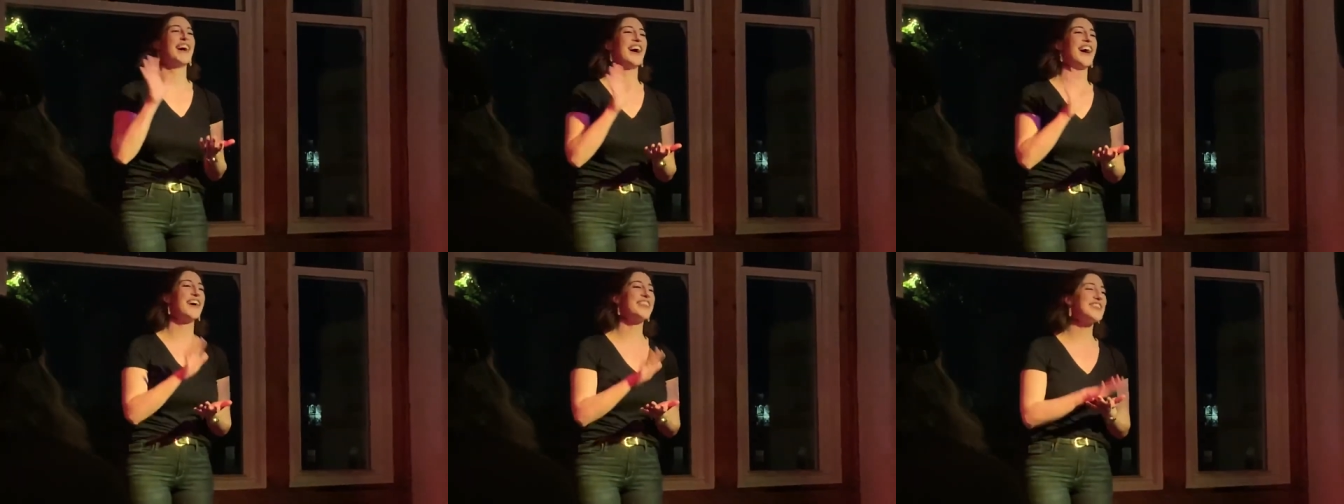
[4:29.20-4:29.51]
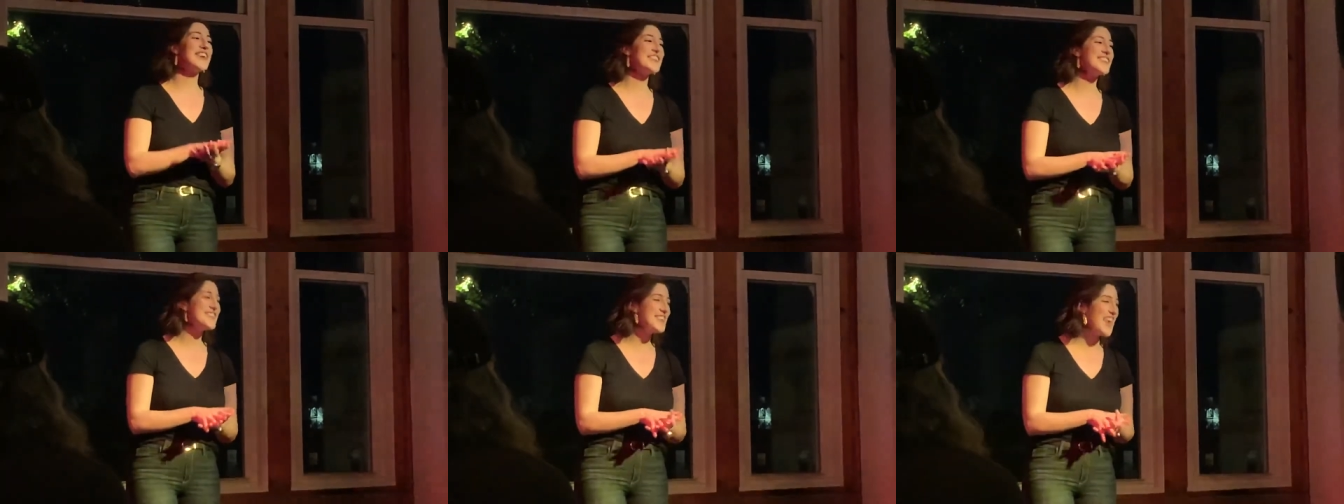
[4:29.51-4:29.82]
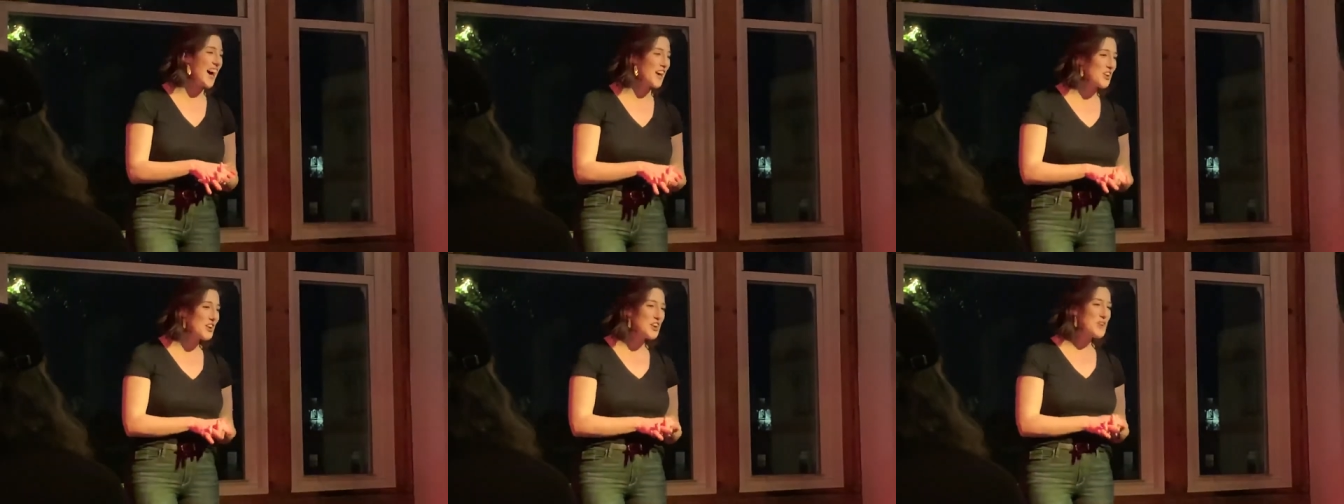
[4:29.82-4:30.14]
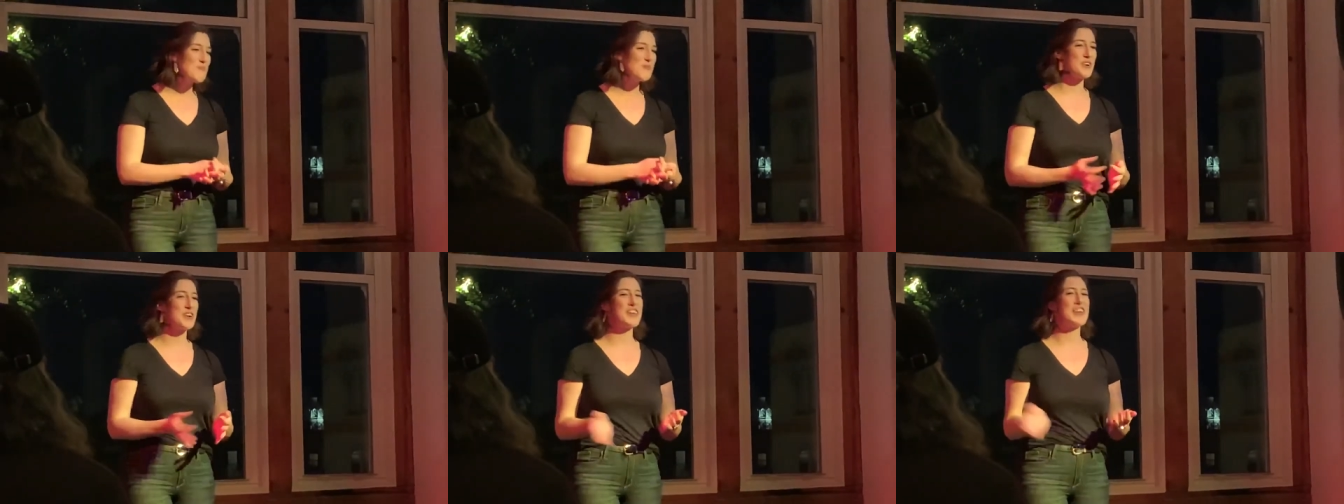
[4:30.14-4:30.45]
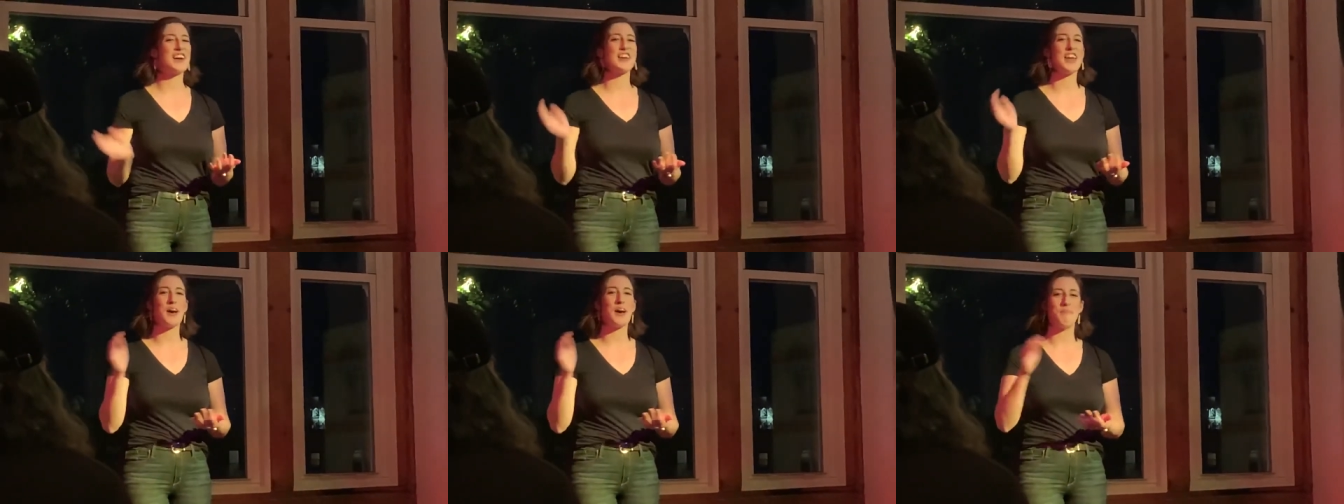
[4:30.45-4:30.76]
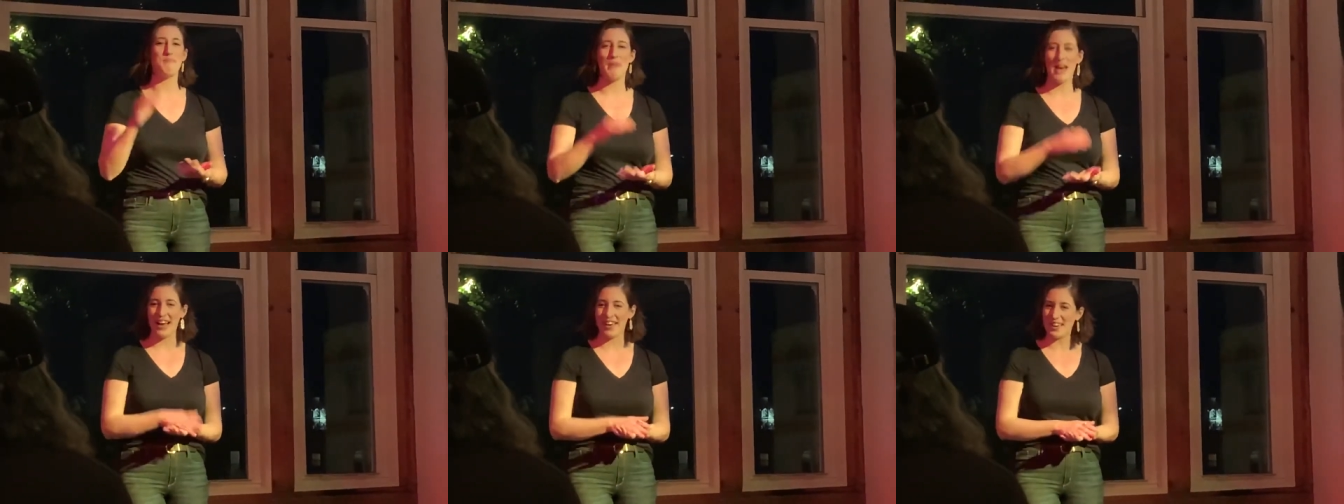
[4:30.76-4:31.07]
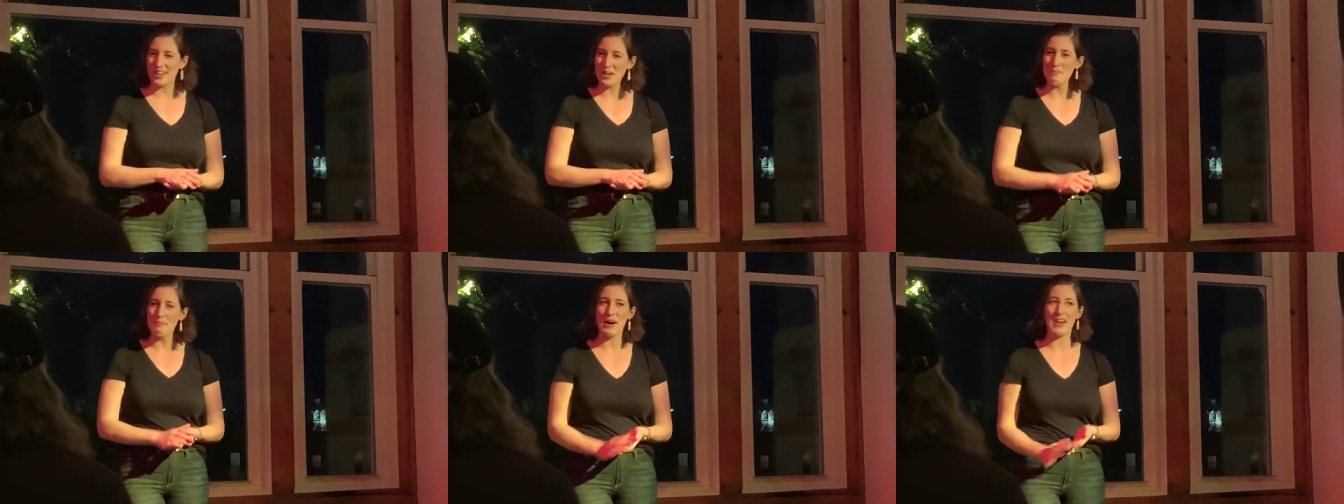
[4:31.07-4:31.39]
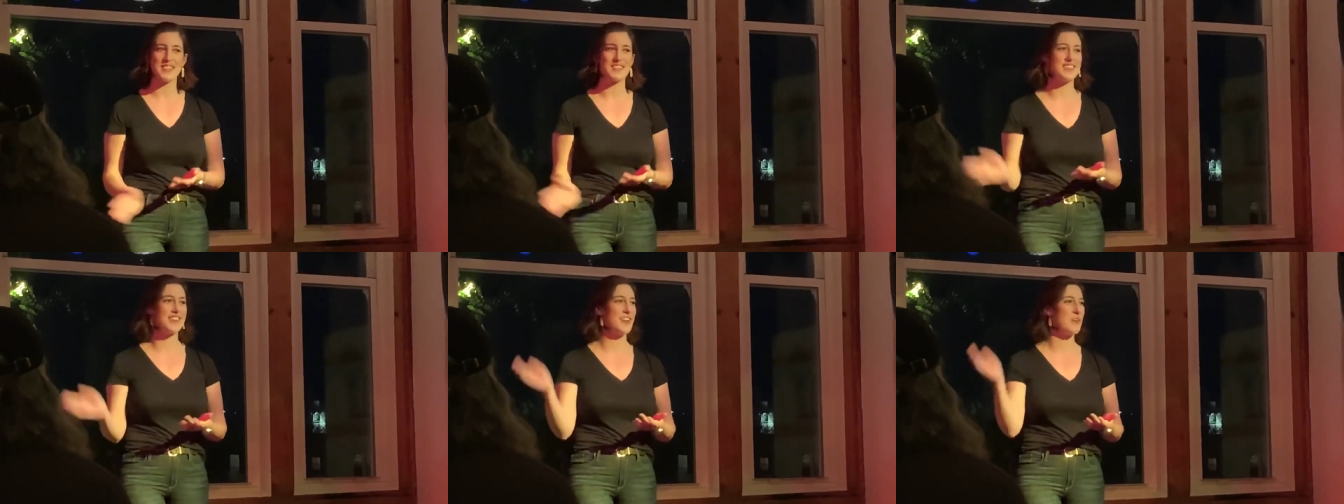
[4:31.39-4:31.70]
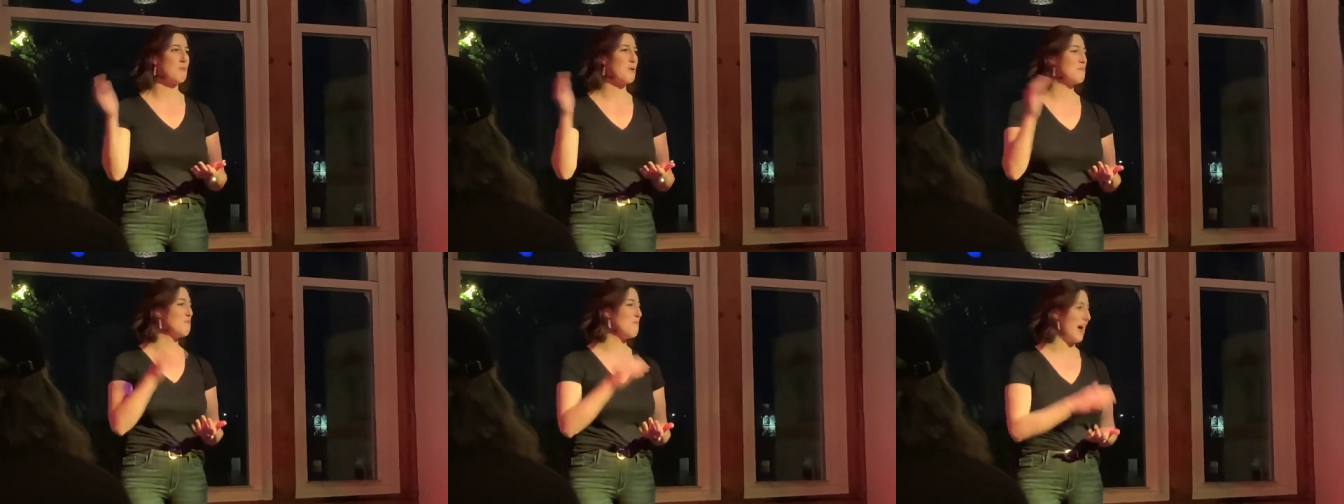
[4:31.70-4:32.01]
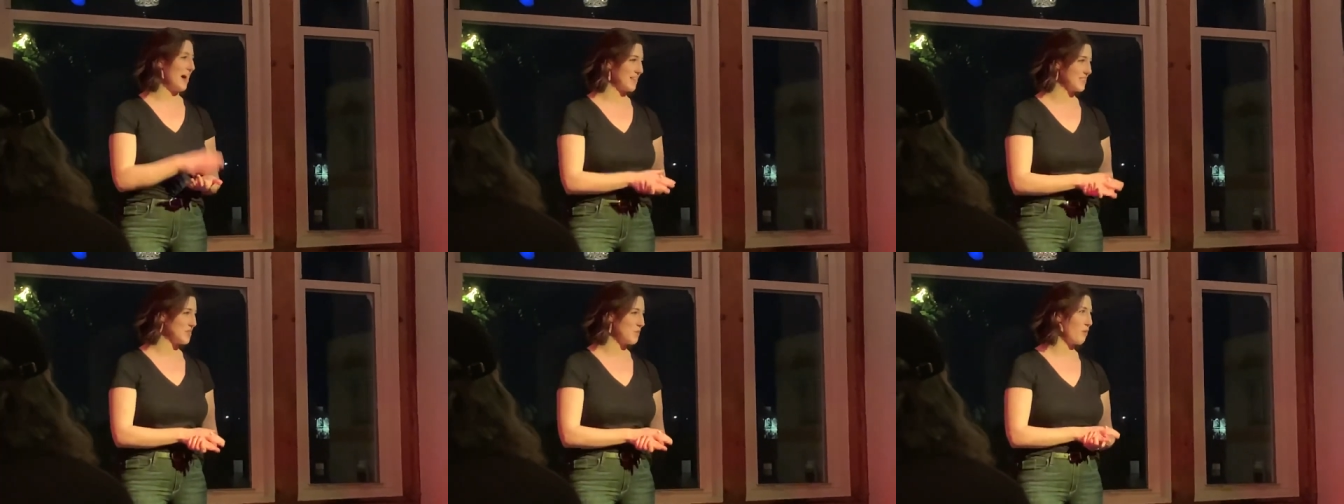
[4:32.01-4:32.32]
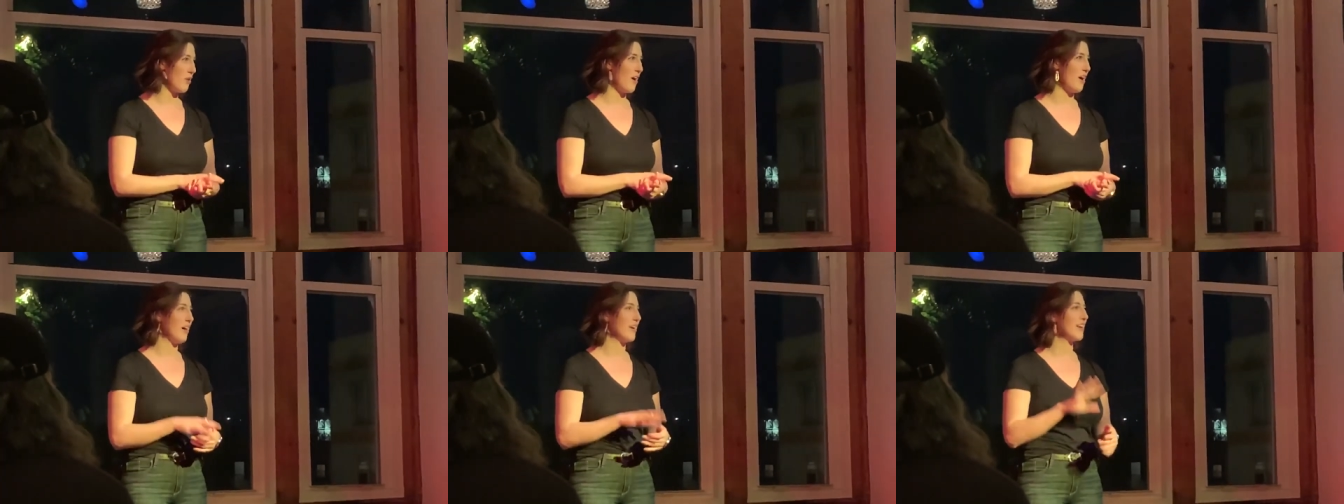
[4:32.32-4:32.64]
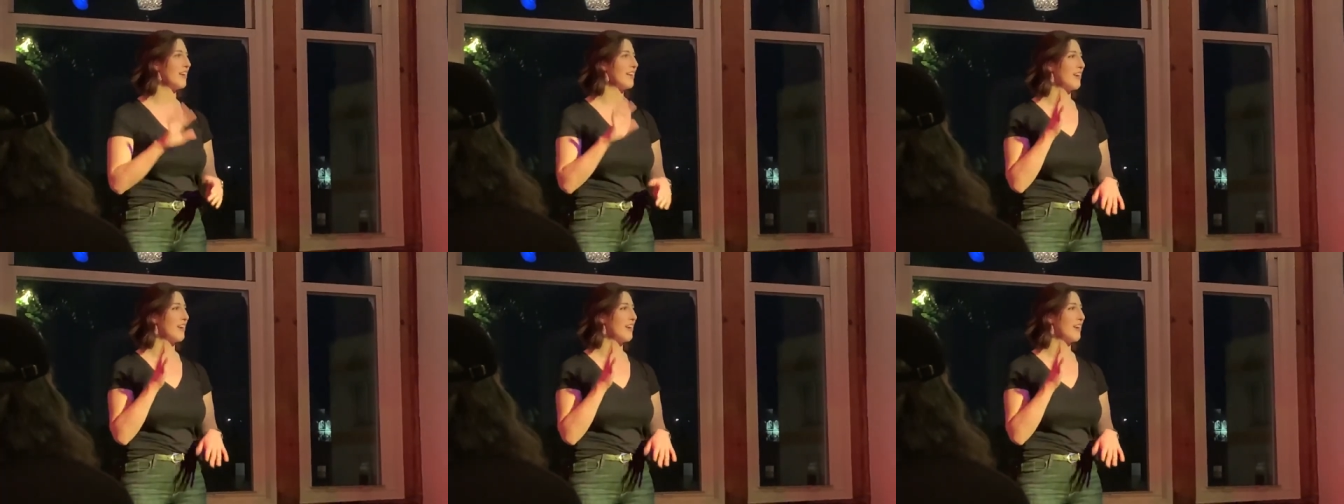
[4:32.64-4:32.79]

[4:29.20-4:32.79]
And then Saturday morning, I got back on a bus, and I went back to Prague. I